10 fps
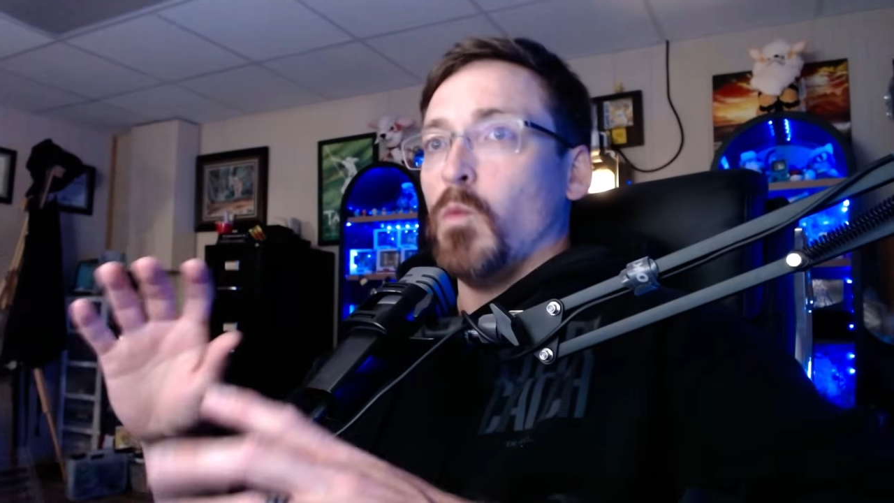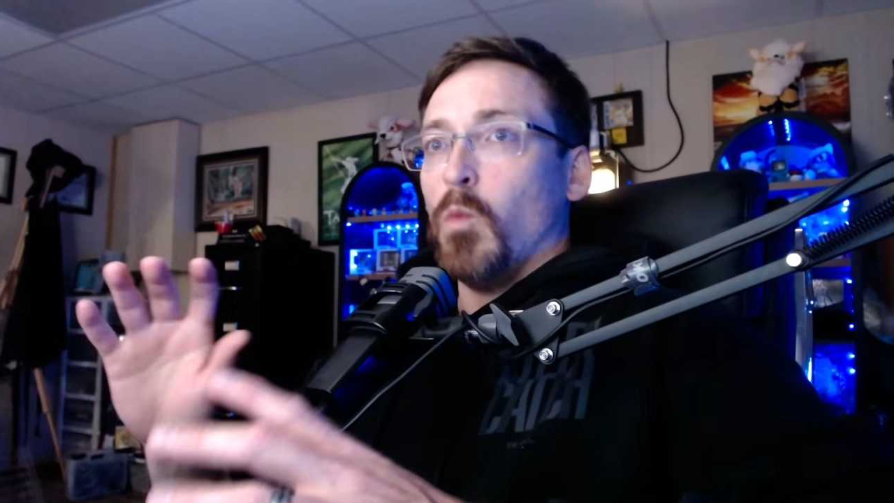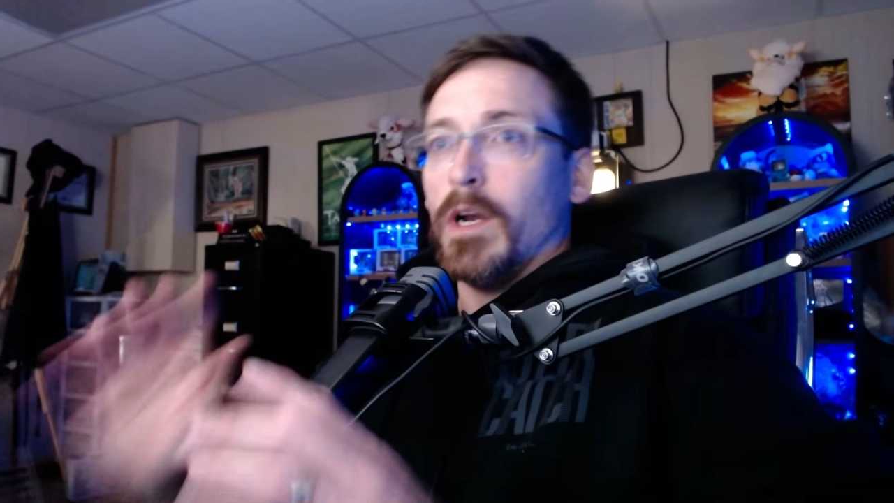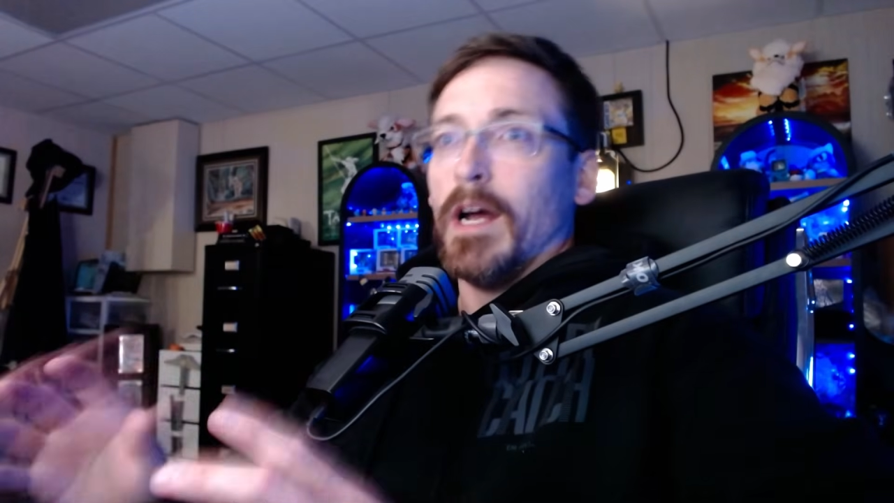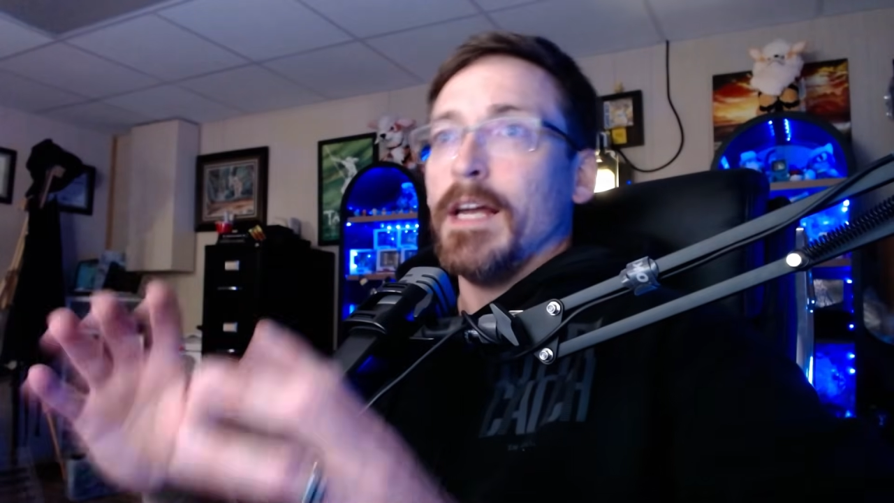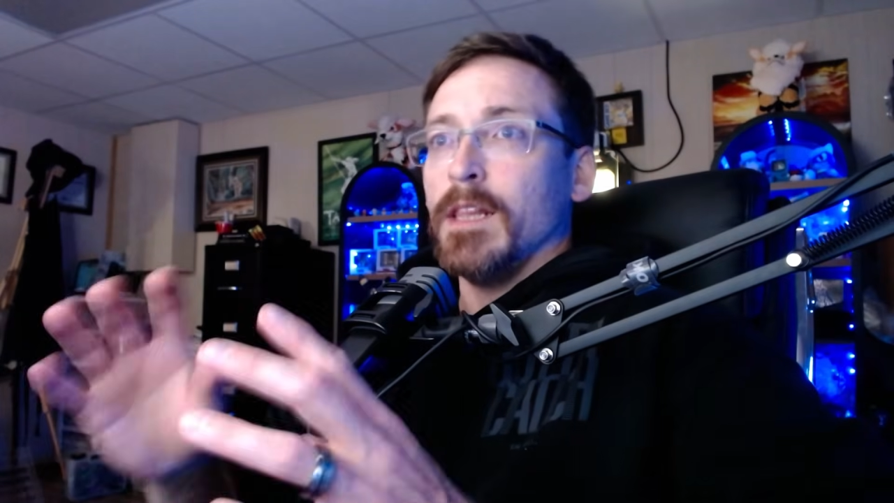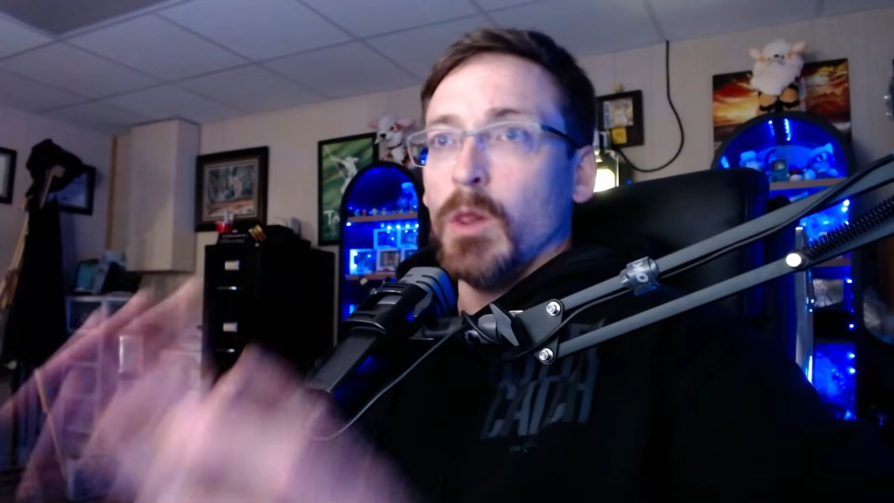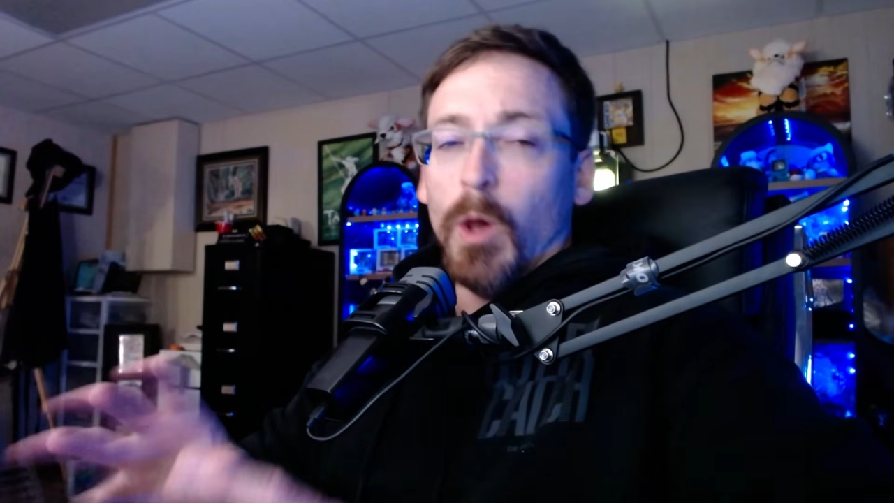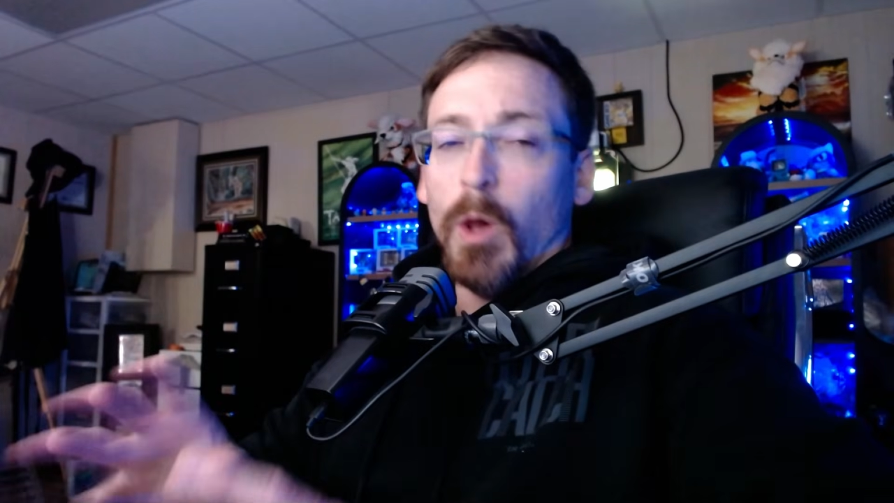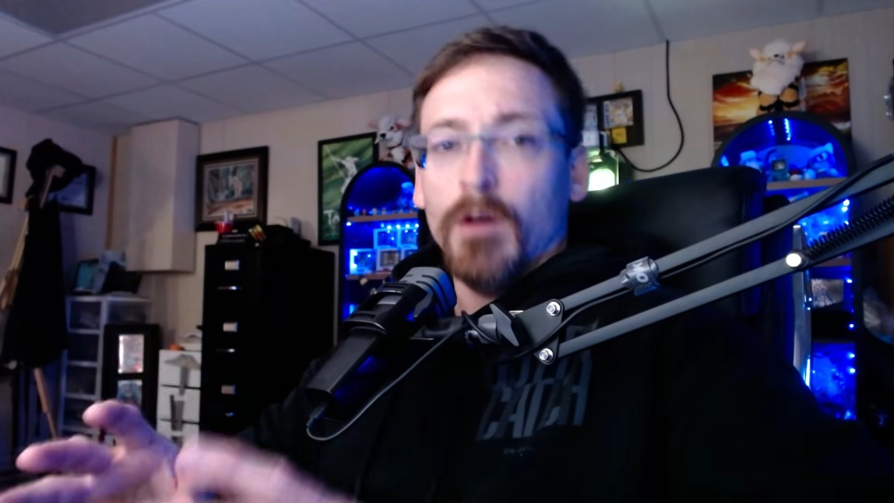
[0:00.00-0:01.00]
What I
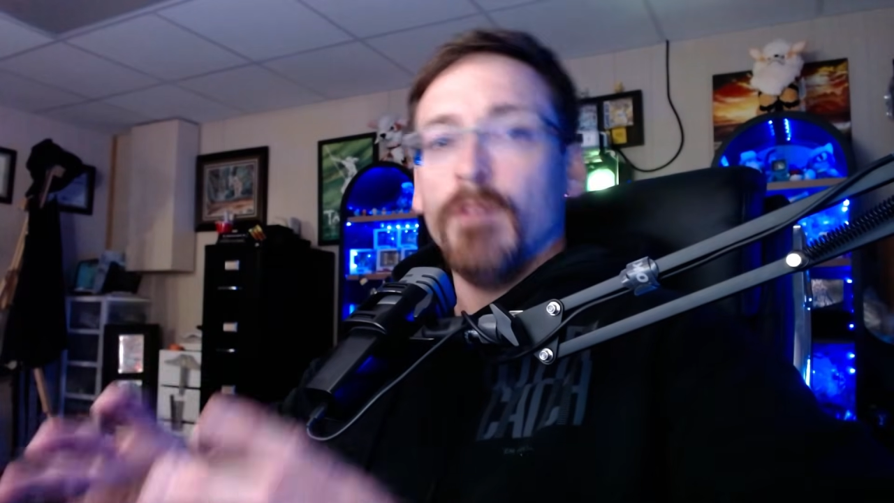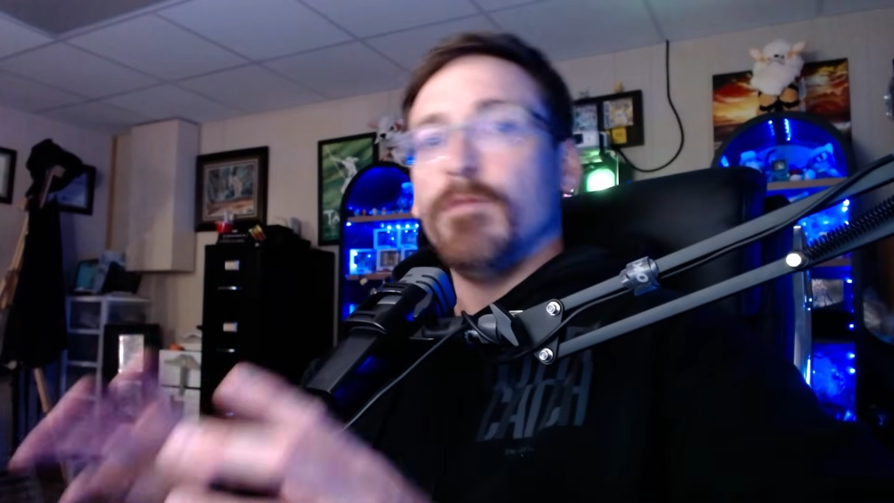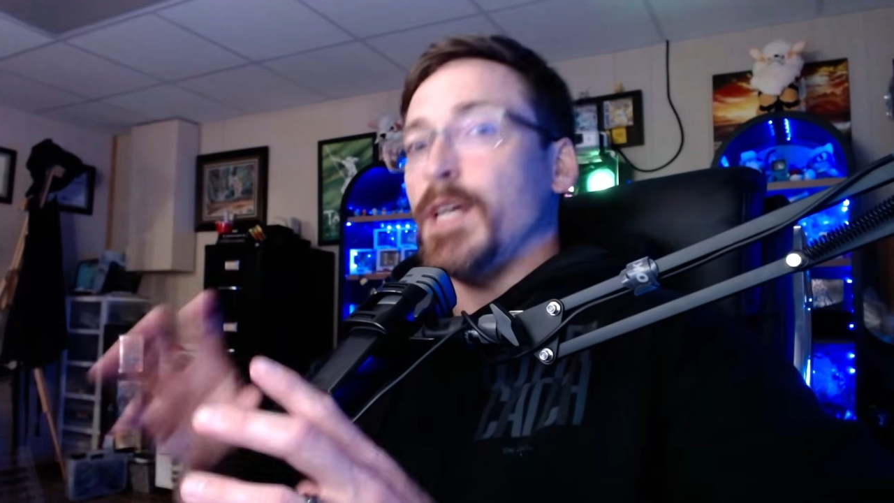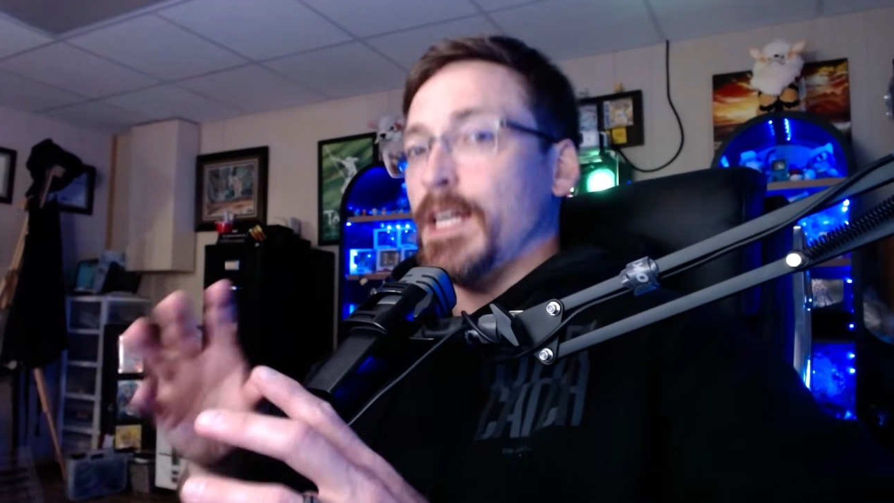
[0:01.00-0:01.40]
love